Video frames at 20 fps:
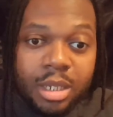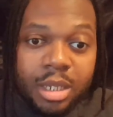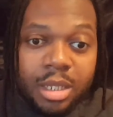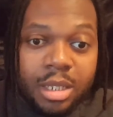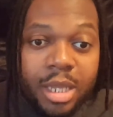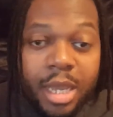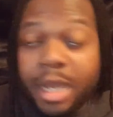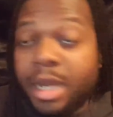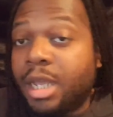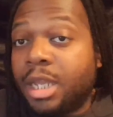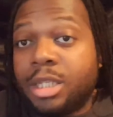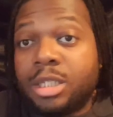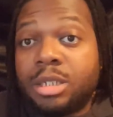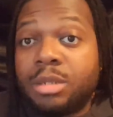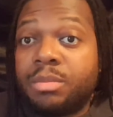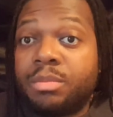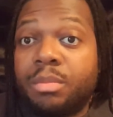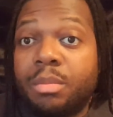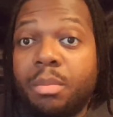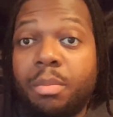ladies,
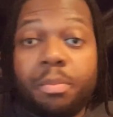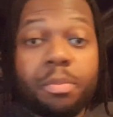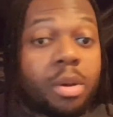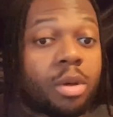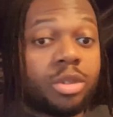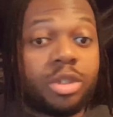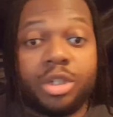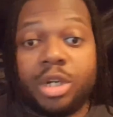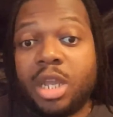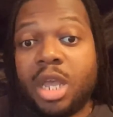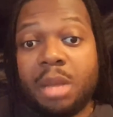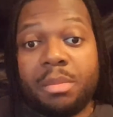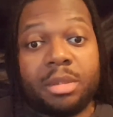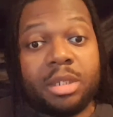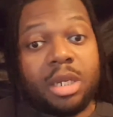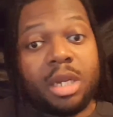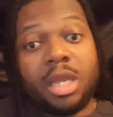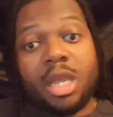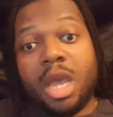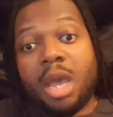post your comments
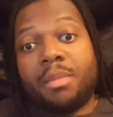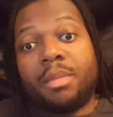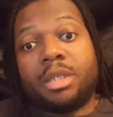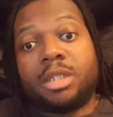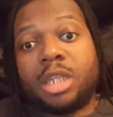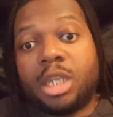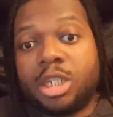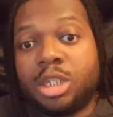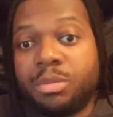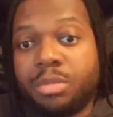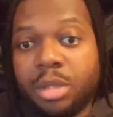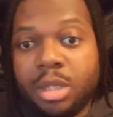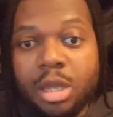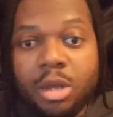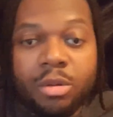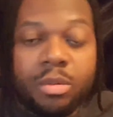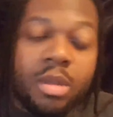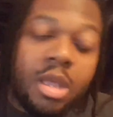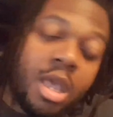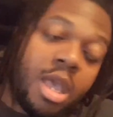in the comment section
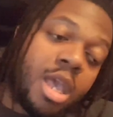below.